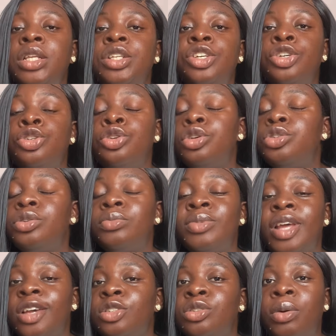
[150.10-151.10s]
the YouTube
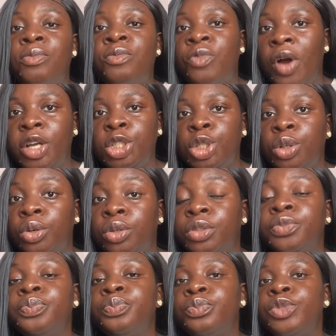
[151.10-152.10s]
desktop
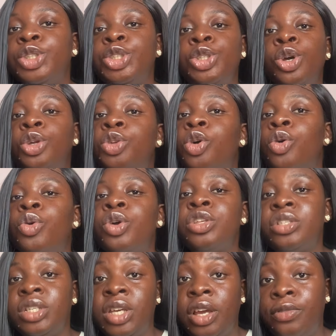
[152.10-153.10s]
version, you're not going
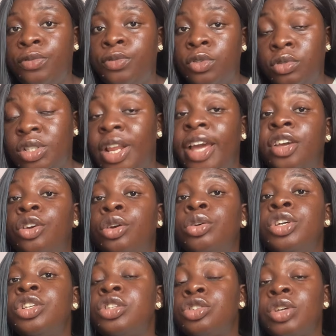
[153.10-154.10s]
to get views.
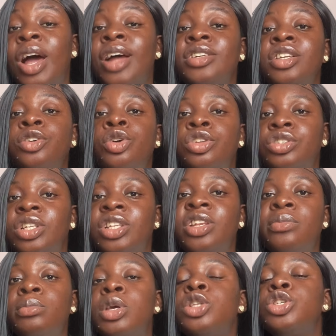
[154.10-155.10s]
It is actually going to
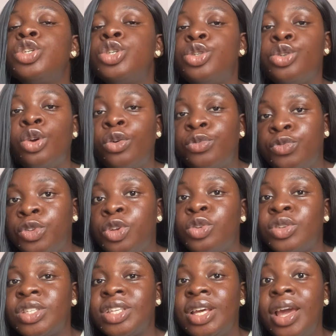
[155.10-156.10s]
limit your
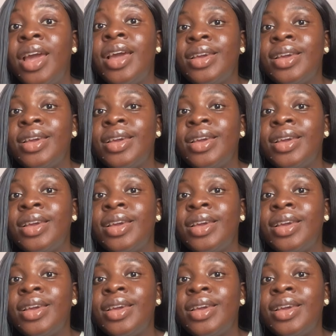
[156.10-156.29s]
views.